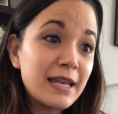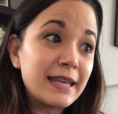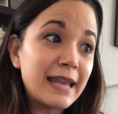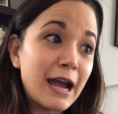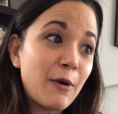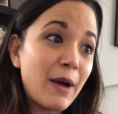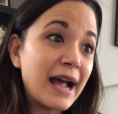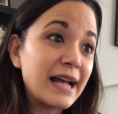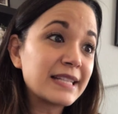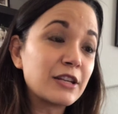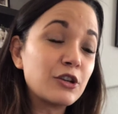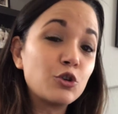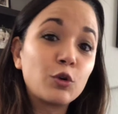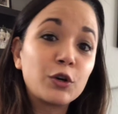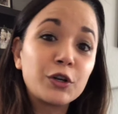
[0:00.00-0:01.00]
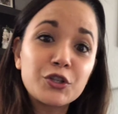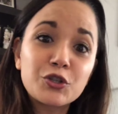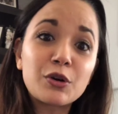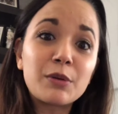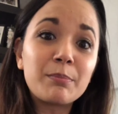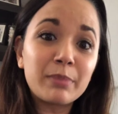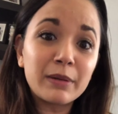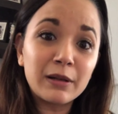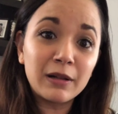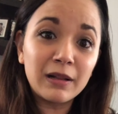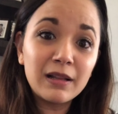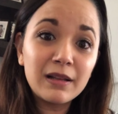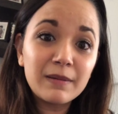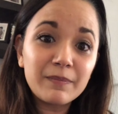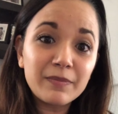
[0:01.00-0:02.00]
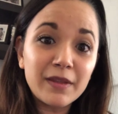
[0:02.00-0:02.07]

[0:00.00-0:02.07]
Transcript: now has a Nordstrom bill